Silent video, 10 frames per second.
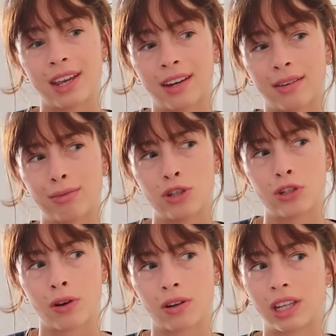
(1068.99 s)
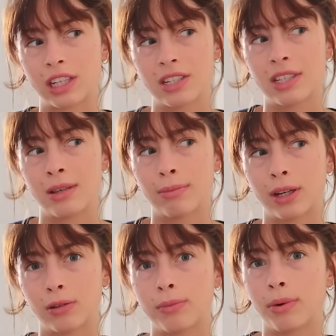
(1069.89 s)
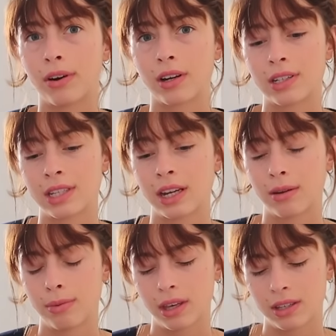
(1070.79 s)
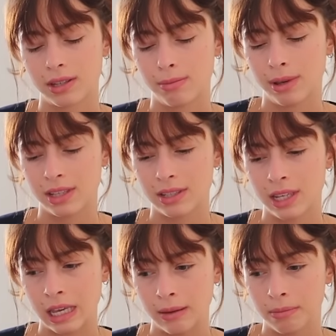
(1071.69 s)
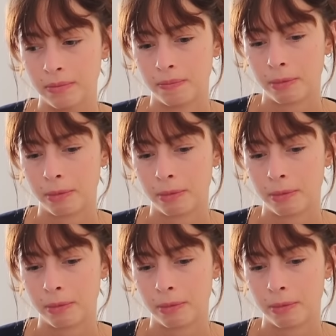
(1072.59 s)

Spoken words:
And I've been struggling to see my own progress now because it may seem